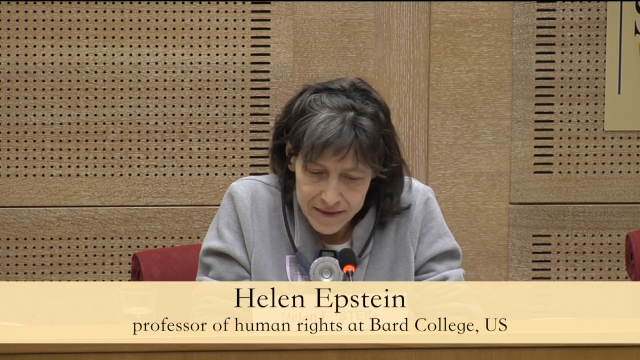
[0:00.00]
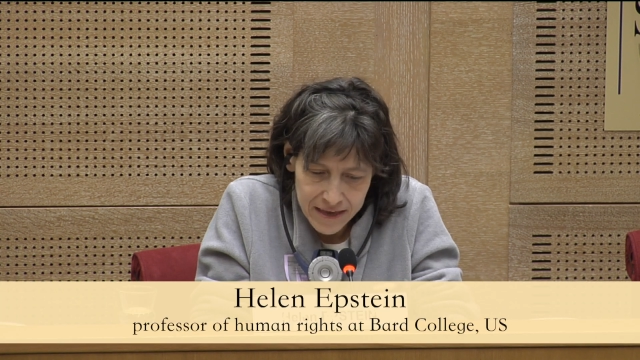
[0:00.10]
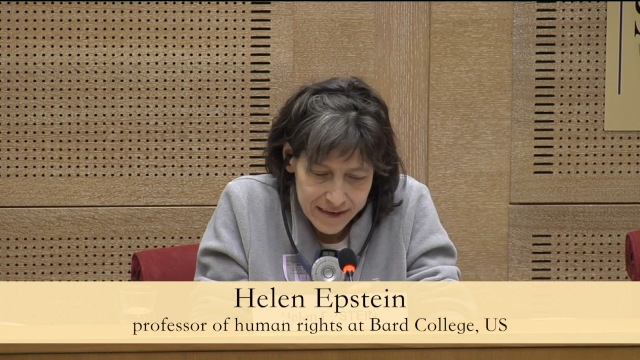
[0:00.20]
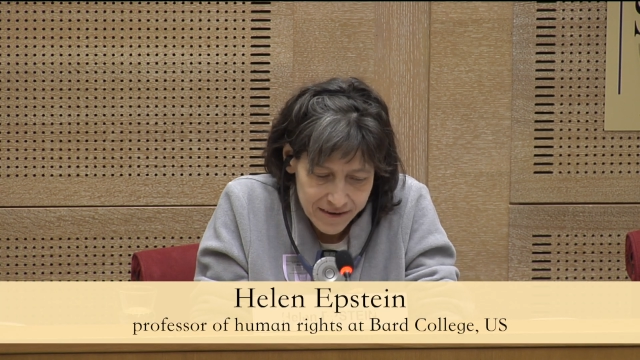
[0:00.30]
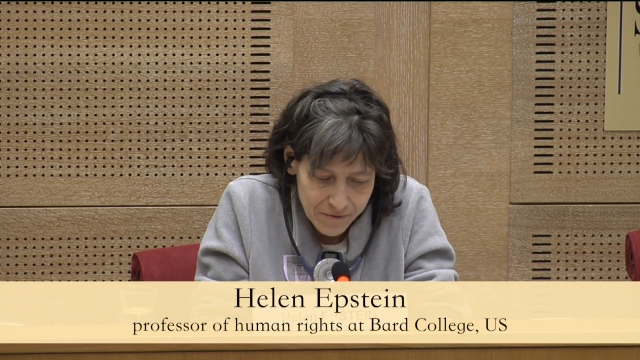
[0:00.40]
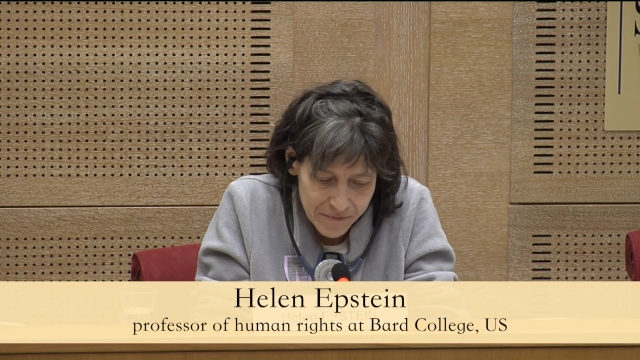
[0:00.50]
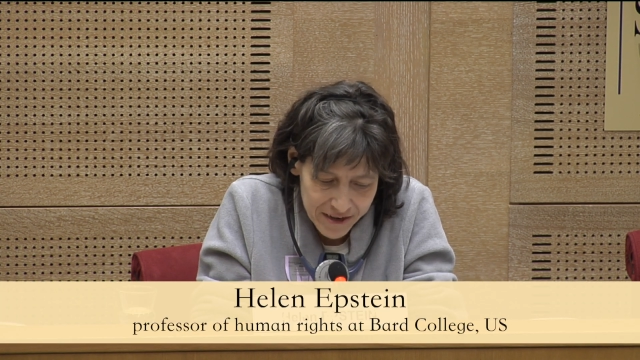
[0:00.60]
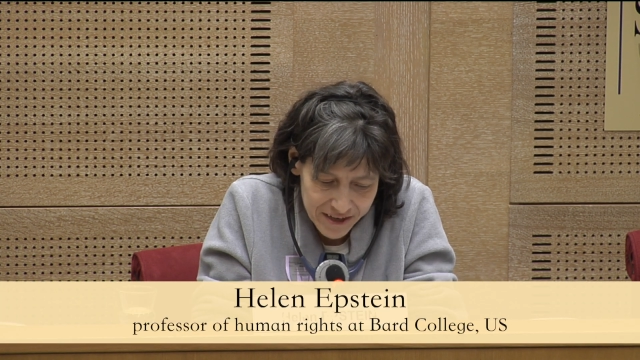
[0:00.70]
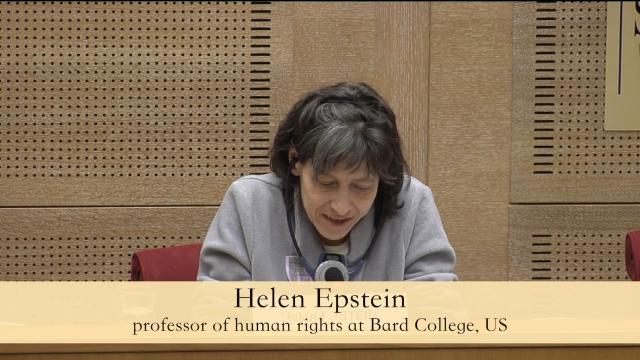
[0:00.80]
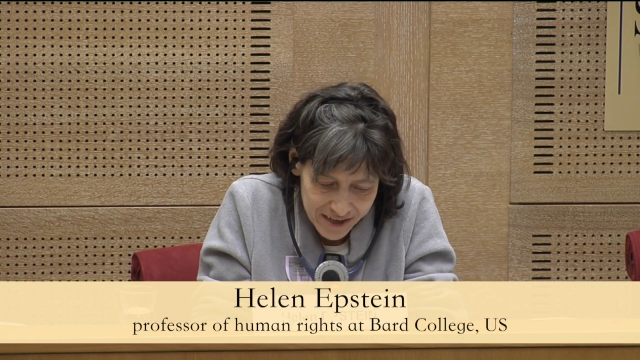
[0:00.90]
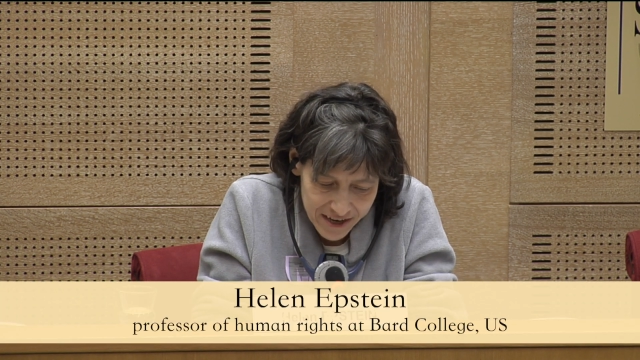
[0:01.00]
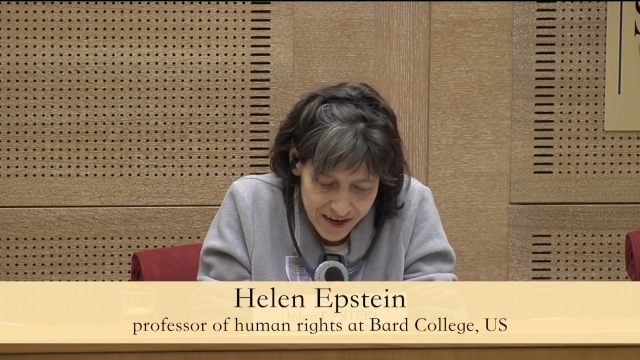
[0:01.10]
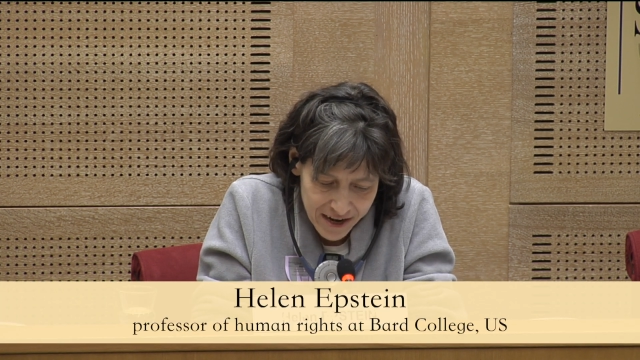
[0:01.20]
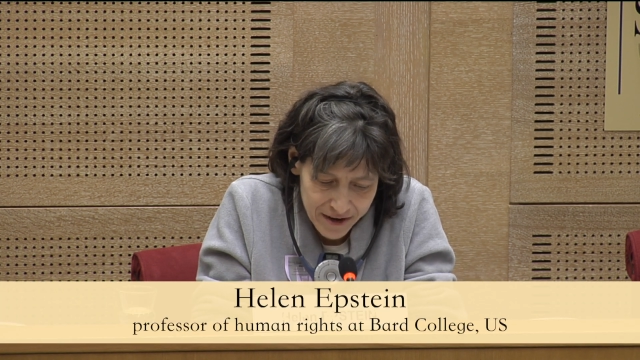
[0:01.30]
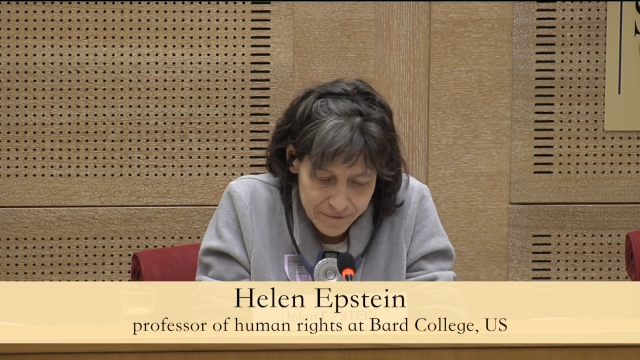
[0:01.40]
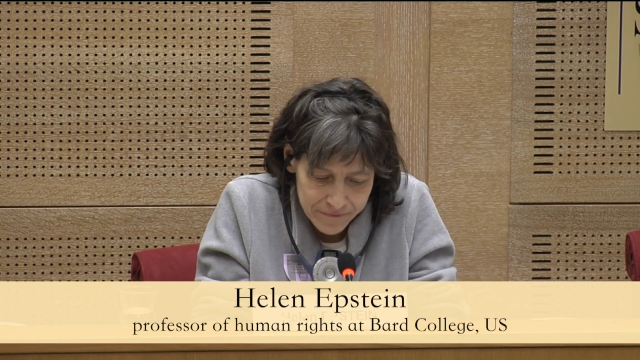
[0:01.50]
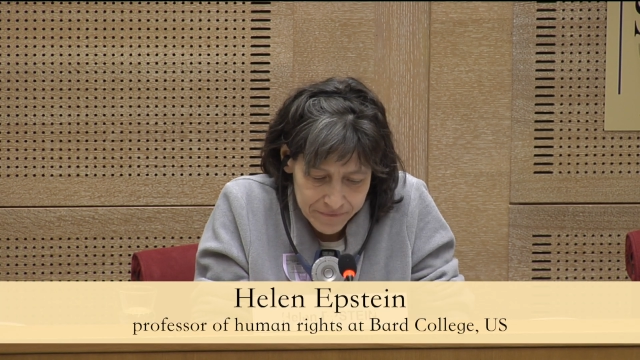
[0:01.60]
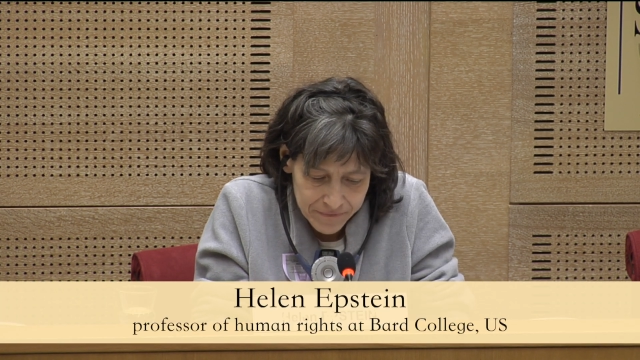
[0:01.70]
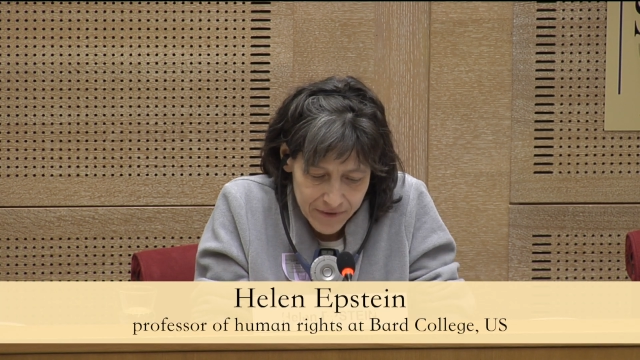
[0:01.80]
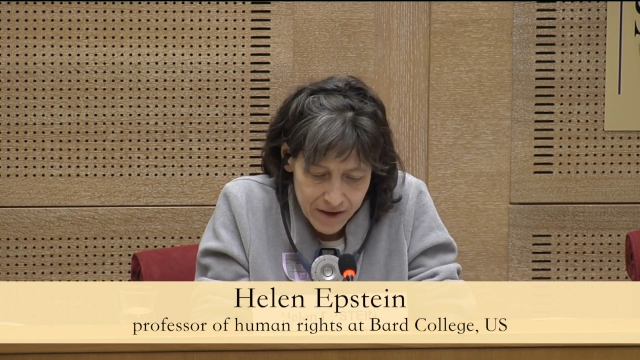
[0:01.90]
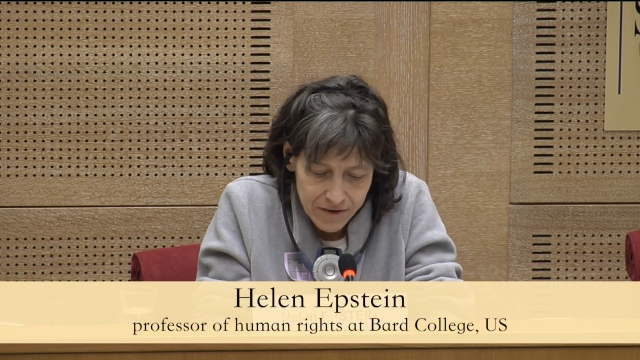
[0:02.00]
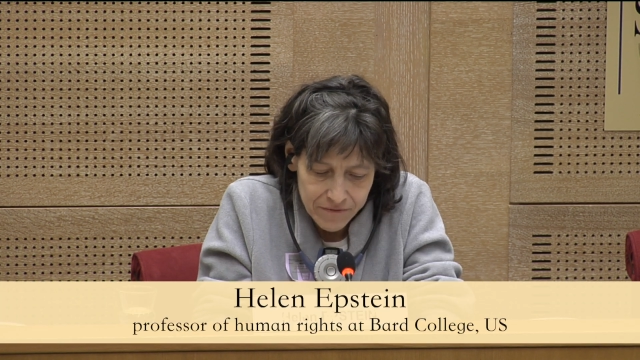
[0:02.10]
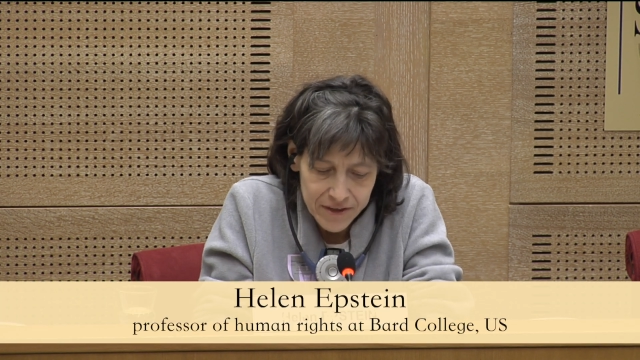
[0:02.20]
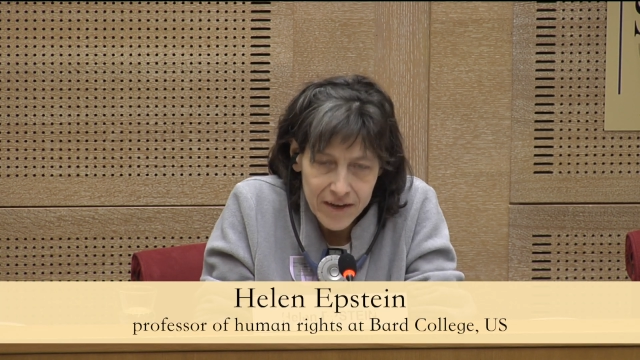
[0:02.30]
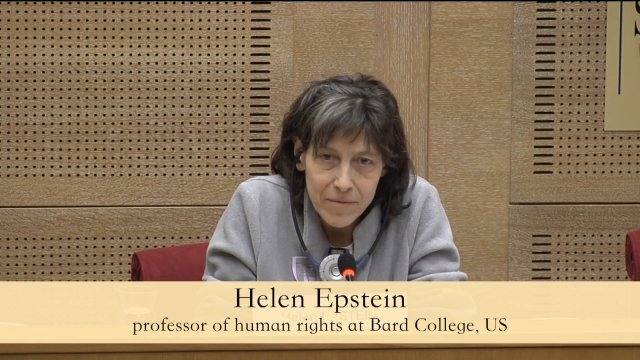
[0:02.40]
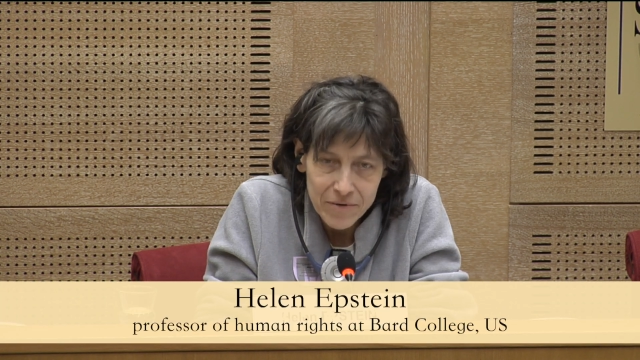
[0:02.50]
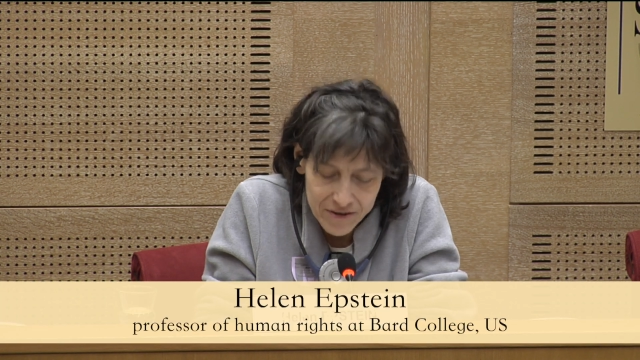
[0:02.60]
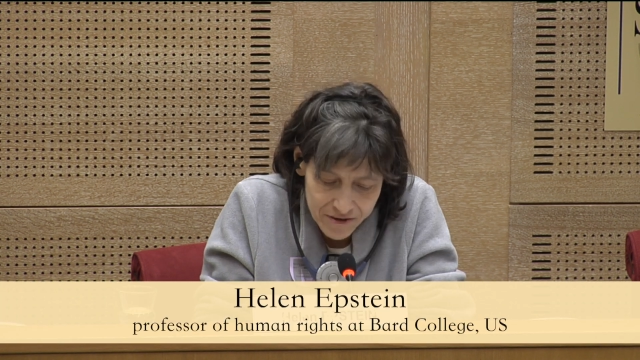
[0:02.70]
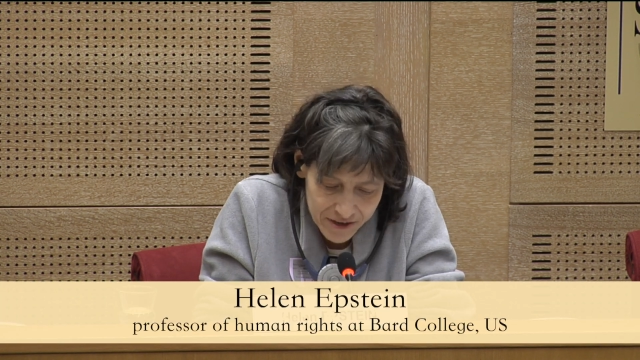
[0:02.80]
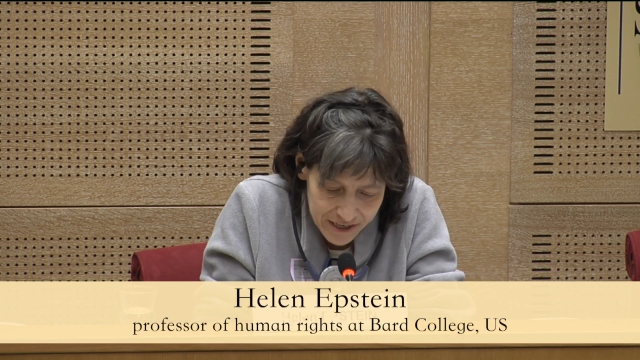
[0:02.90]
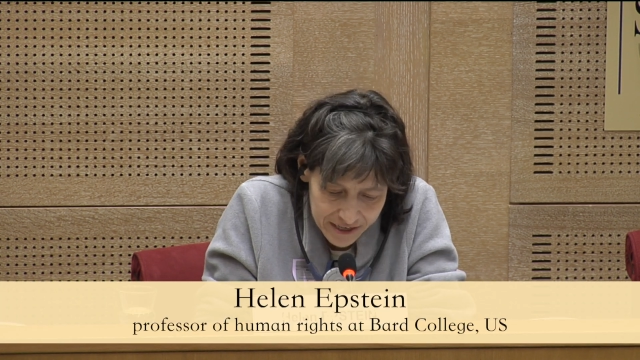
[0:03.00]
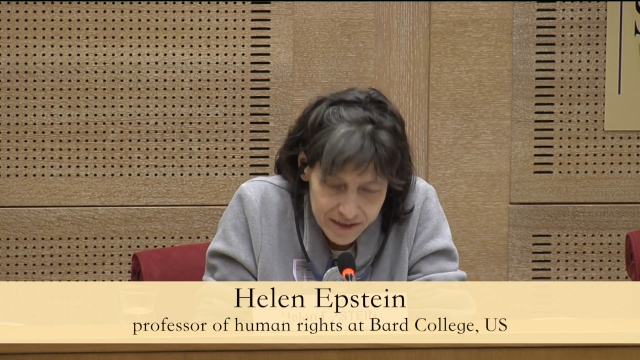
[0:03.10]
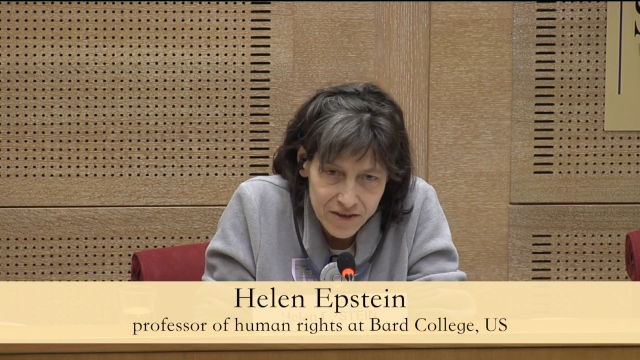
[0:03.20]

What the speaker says: Thanks so much for the opportunity